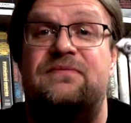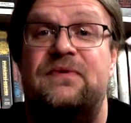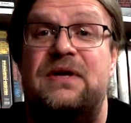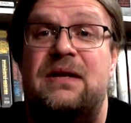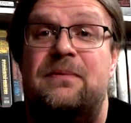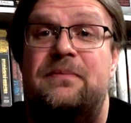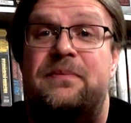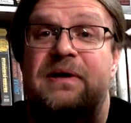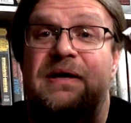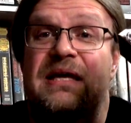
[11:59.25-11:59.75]

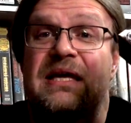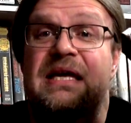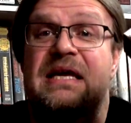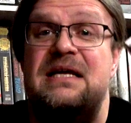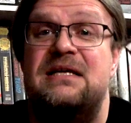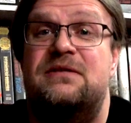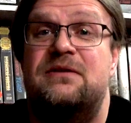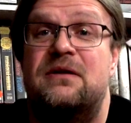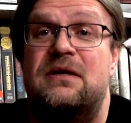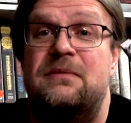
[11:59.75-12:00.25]
will
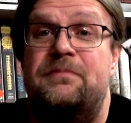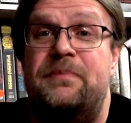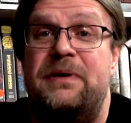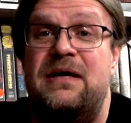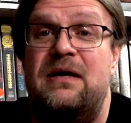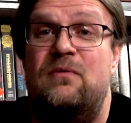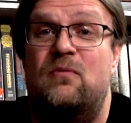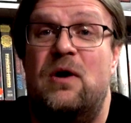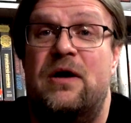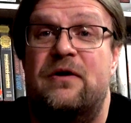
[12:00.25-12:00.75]
easily
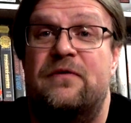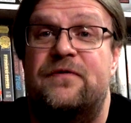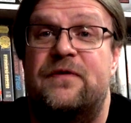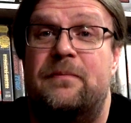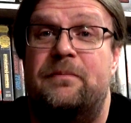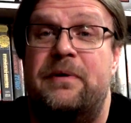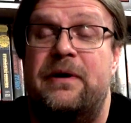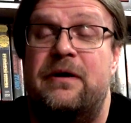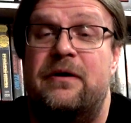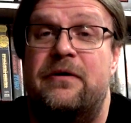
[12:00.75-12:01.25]
be one of
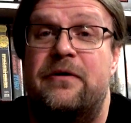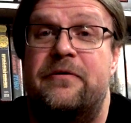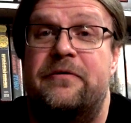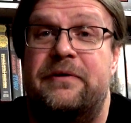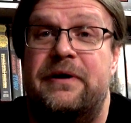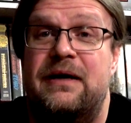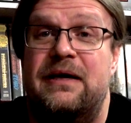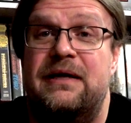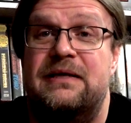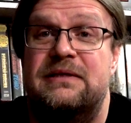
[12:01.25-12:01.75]
the better
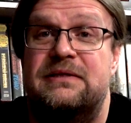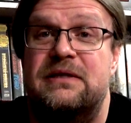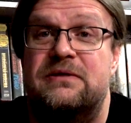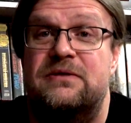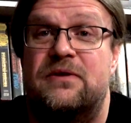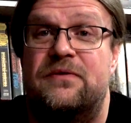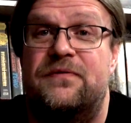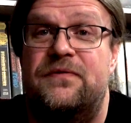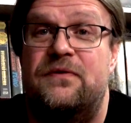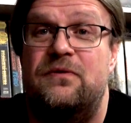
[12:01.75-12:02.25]

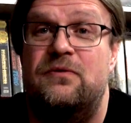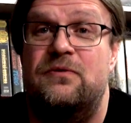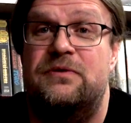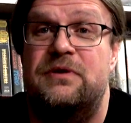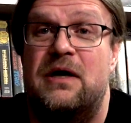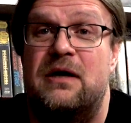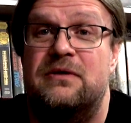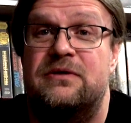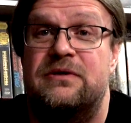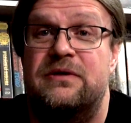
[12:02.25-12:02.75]
releases of
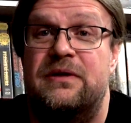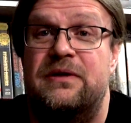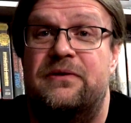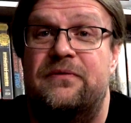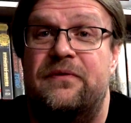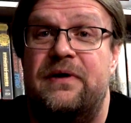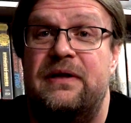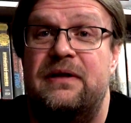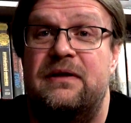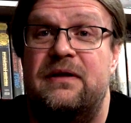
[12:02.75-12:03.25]

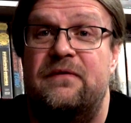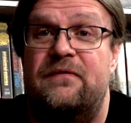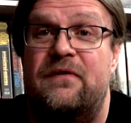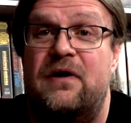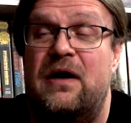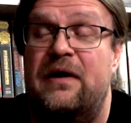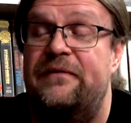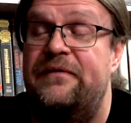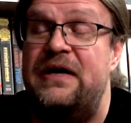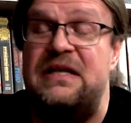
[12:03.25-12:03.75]

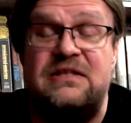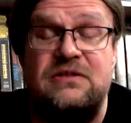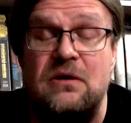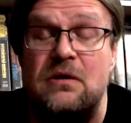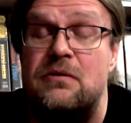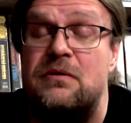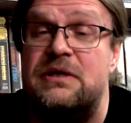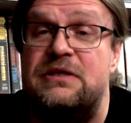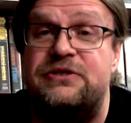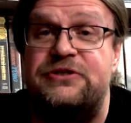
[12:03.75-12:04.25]
2025. It's
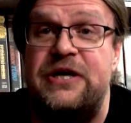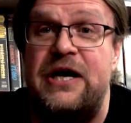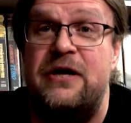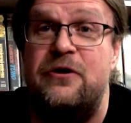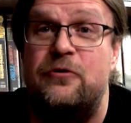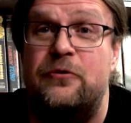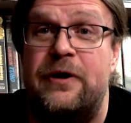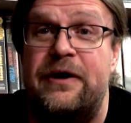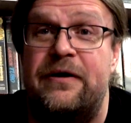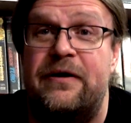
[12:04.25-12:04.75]
only
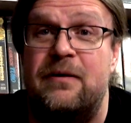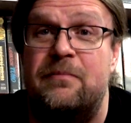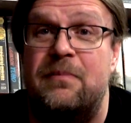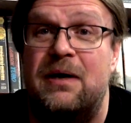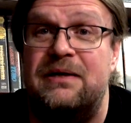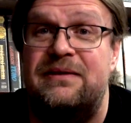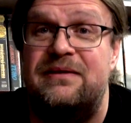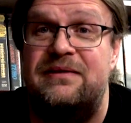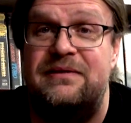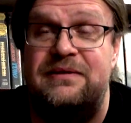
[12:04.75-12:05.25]
January,
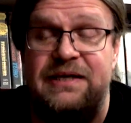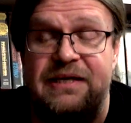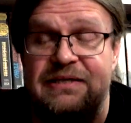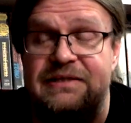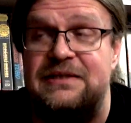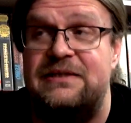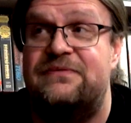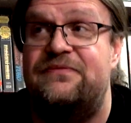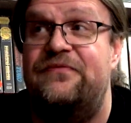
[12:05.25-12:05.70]
but this is